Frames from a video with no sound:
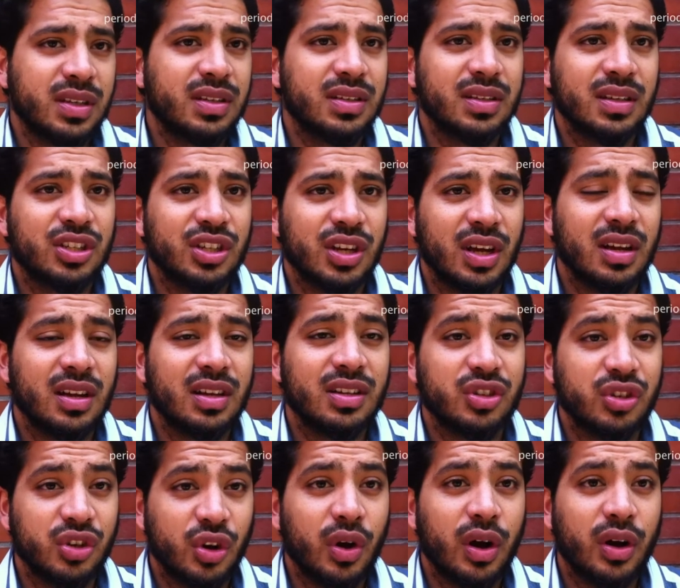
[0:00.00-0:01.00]
citizen
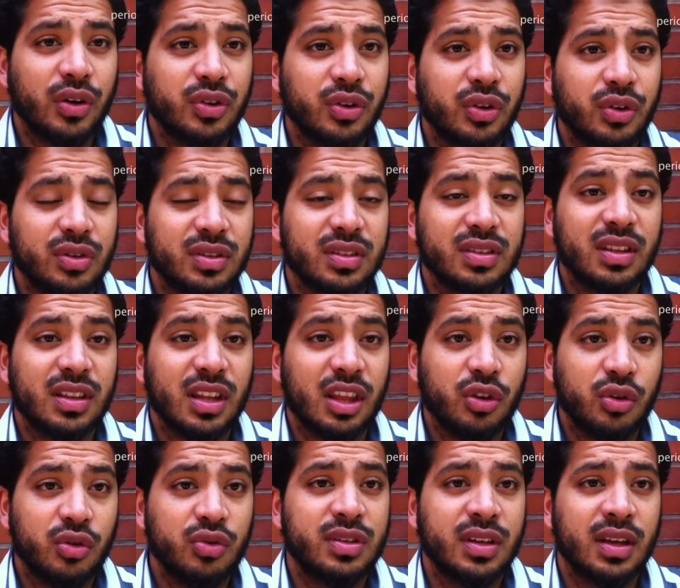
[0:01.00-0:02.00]
journalists know how to use this, and
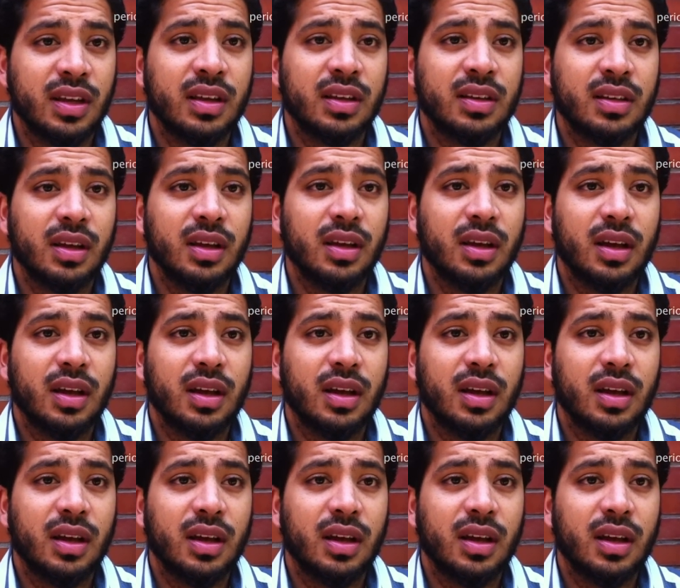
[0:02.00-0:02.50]
they're using it